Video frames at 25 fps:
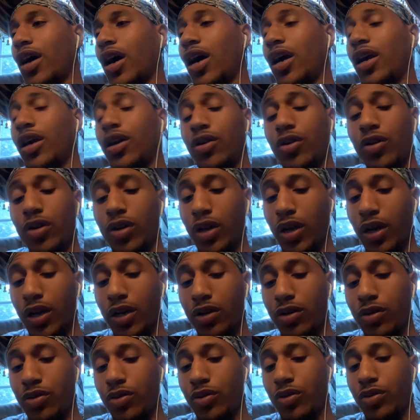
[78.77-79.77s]
I ain't gonna lie
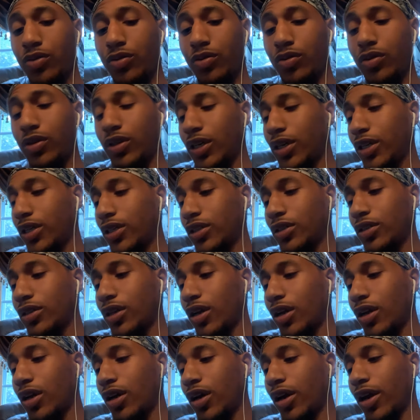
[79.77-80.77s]
to you, dude. Like
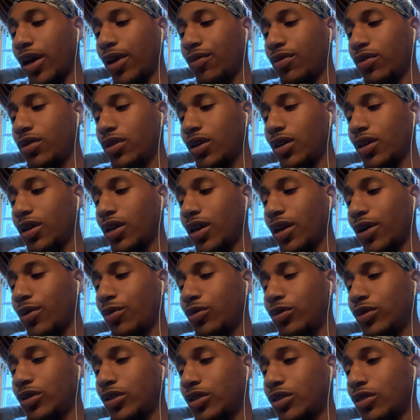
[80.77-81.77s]
uh, everything that
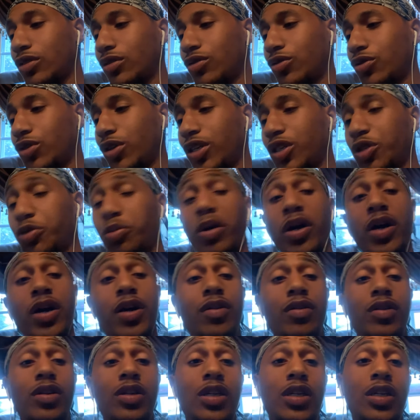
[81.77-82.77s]
was
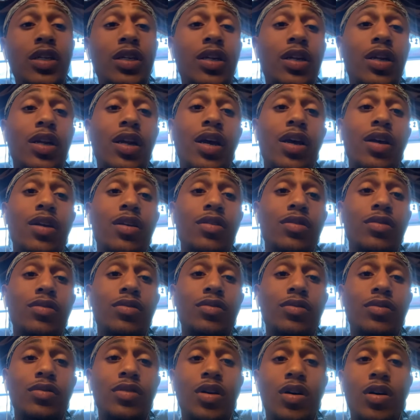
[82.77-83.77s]
transpiring into that
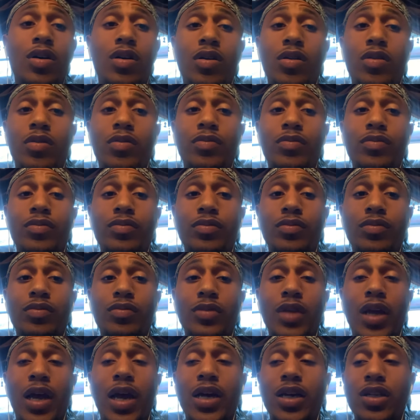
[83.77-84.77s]
um,
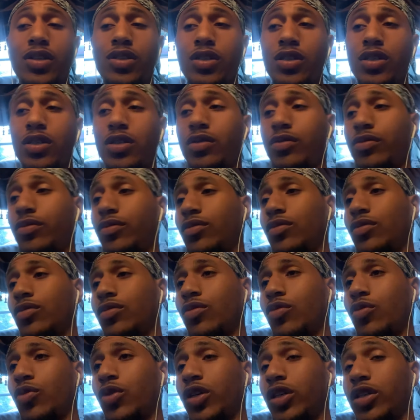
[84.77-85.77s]
accident
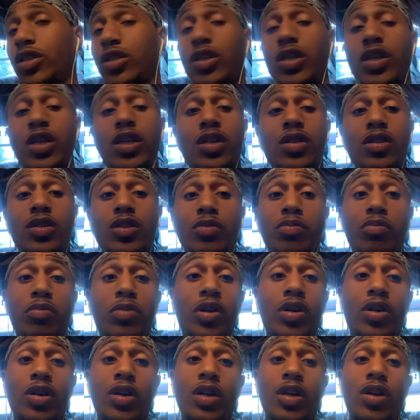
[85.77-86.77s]
where this lady is
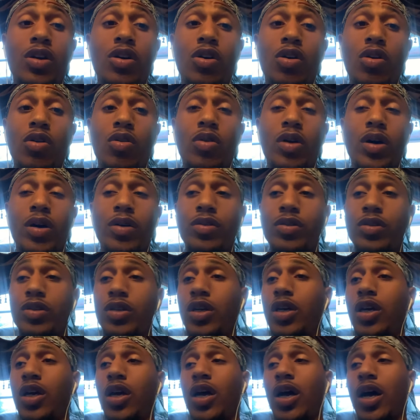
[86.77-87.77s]
murdered in her own house
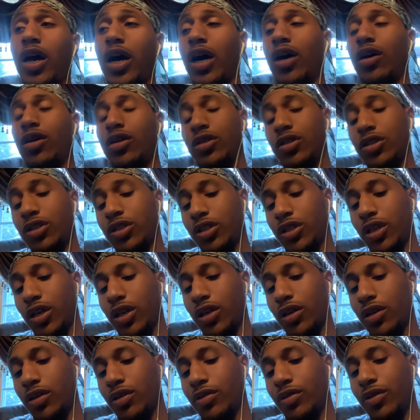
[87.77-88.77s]
I would just
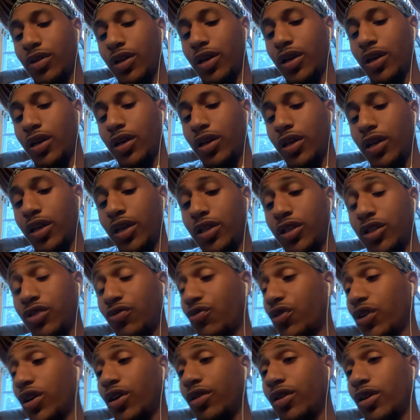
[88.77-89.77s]
say that it's
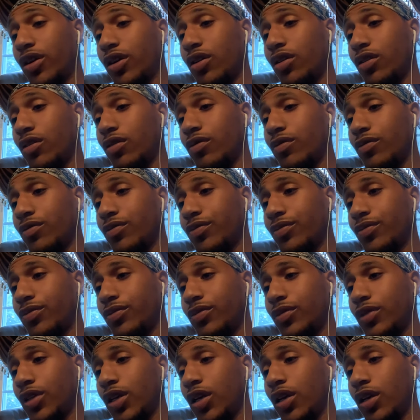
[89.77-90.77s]
very
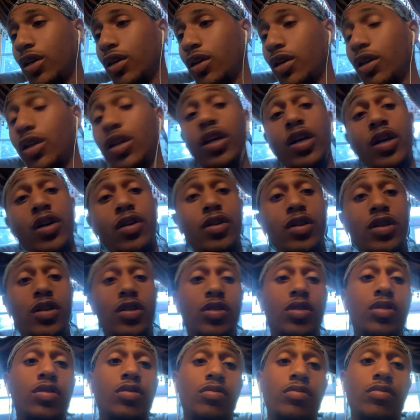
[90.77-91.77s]

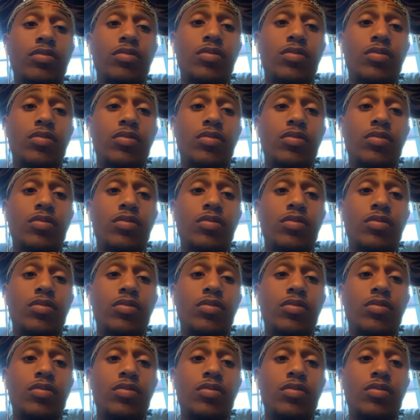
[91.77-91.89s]
hilarious.